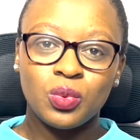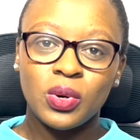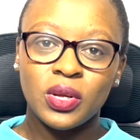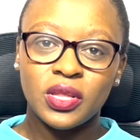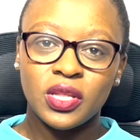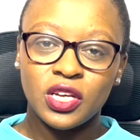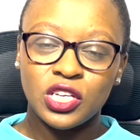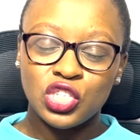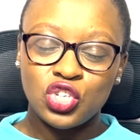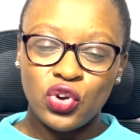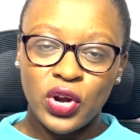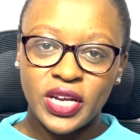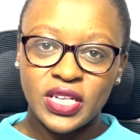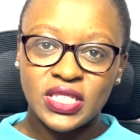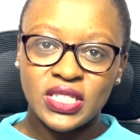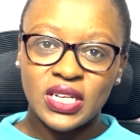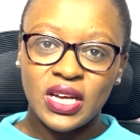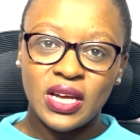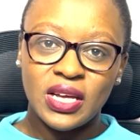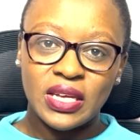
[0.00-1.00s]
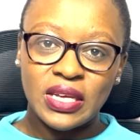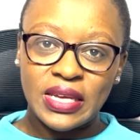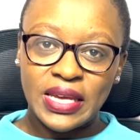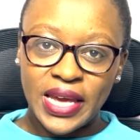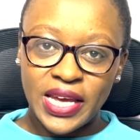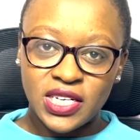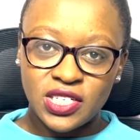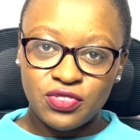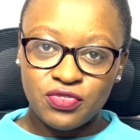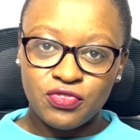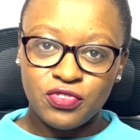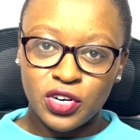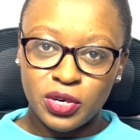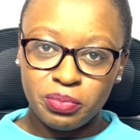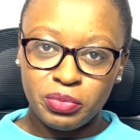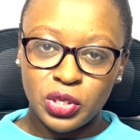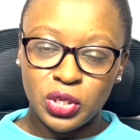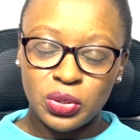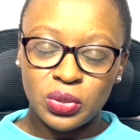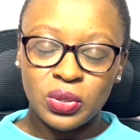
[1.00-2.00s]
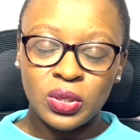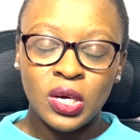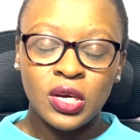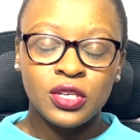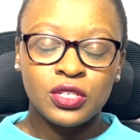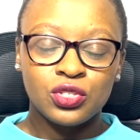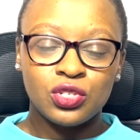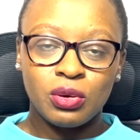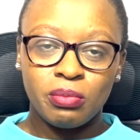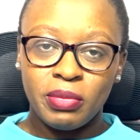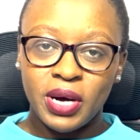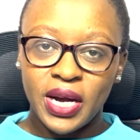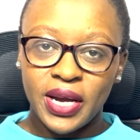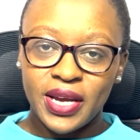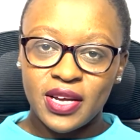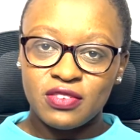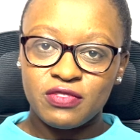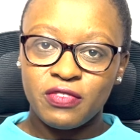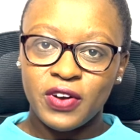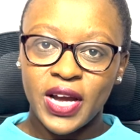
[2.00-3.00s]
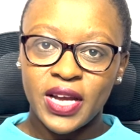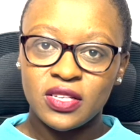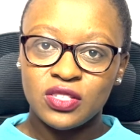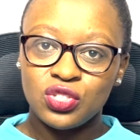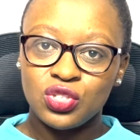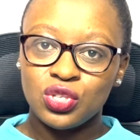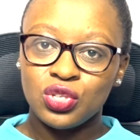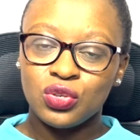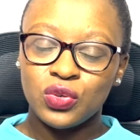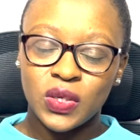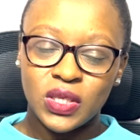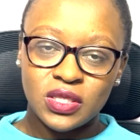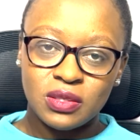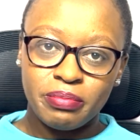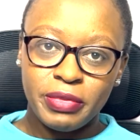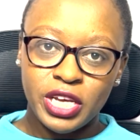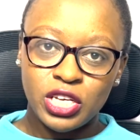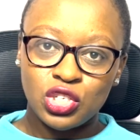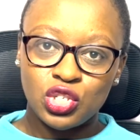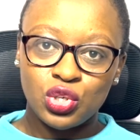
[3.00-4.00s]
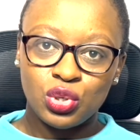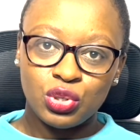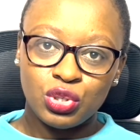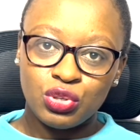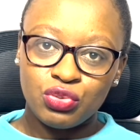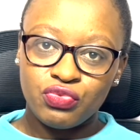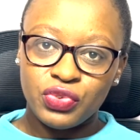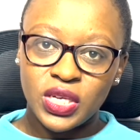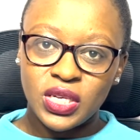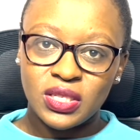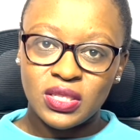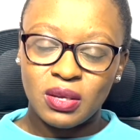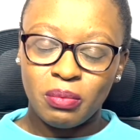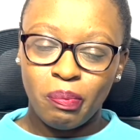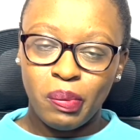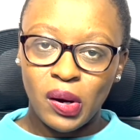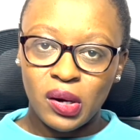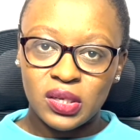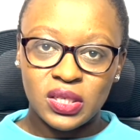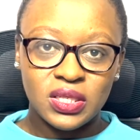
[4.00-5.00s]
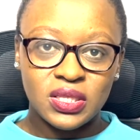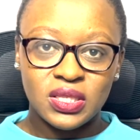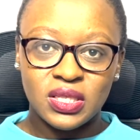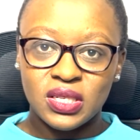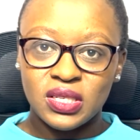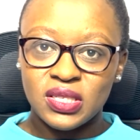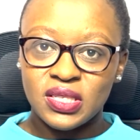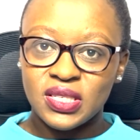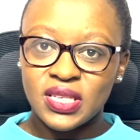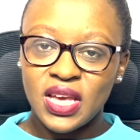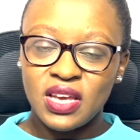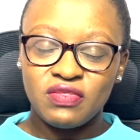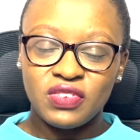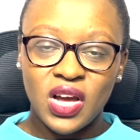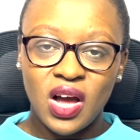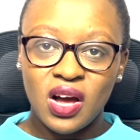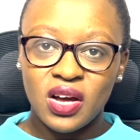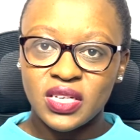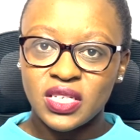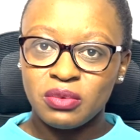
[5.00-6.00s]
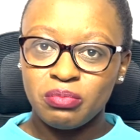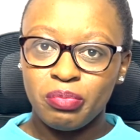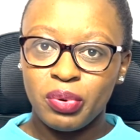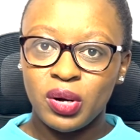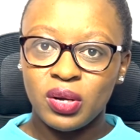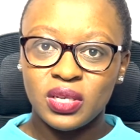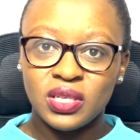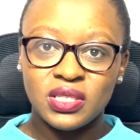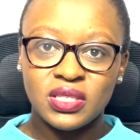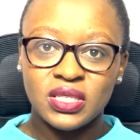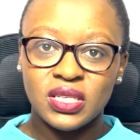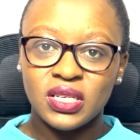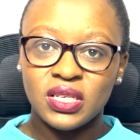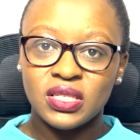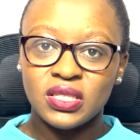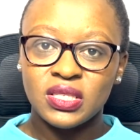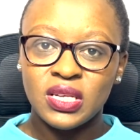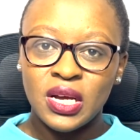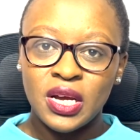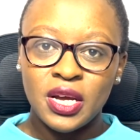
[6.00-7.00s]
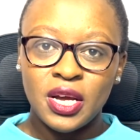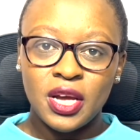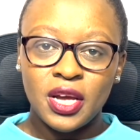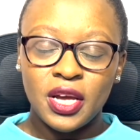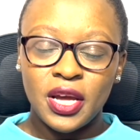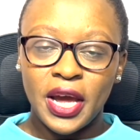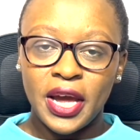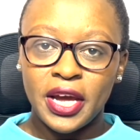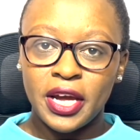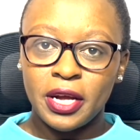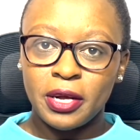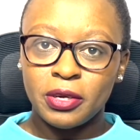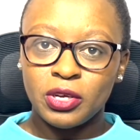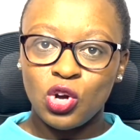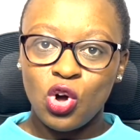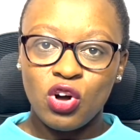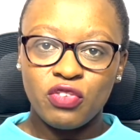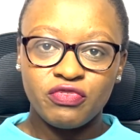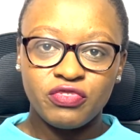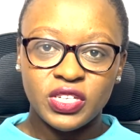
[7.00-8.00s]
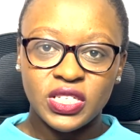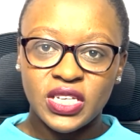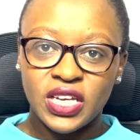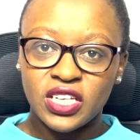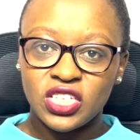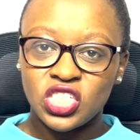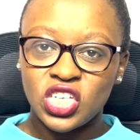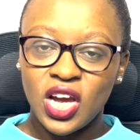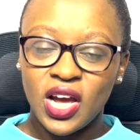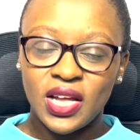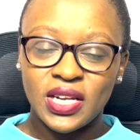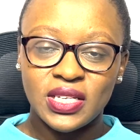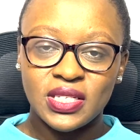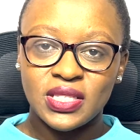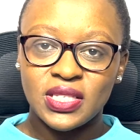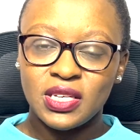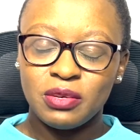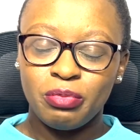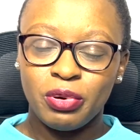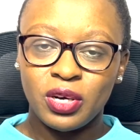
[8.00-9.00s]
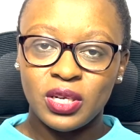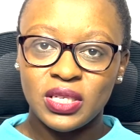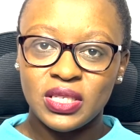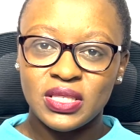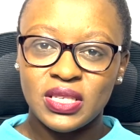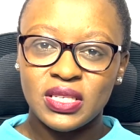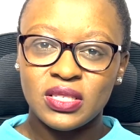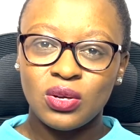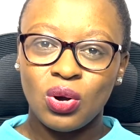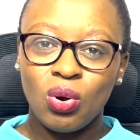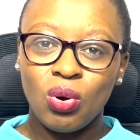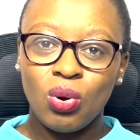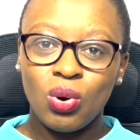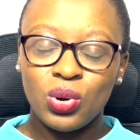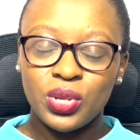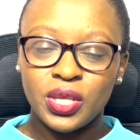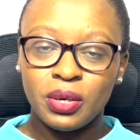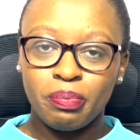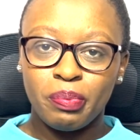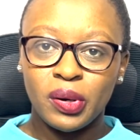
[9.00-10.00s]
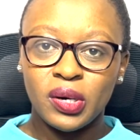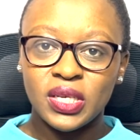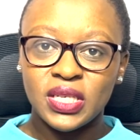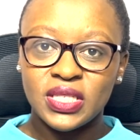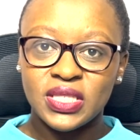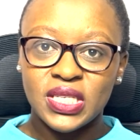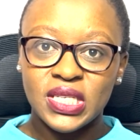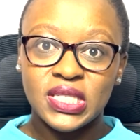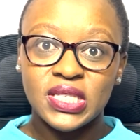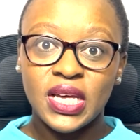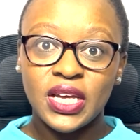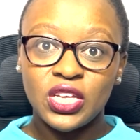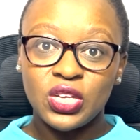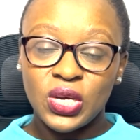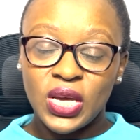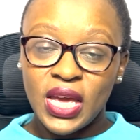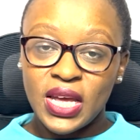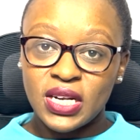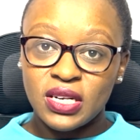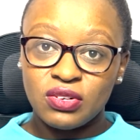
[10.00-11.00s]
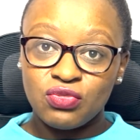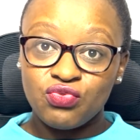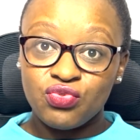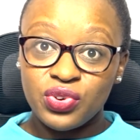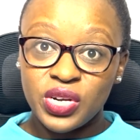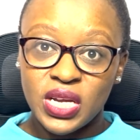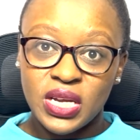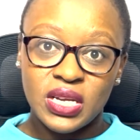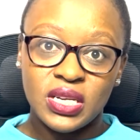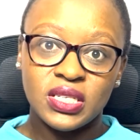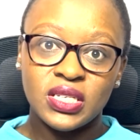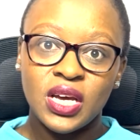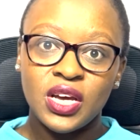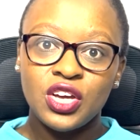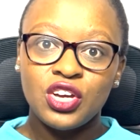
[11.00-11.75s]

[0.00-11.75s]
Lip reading: what they're trying to get from you. So my advice to you is, make sure you read the policies, safeguarding policies, confidentiality policies, all the policies that you can read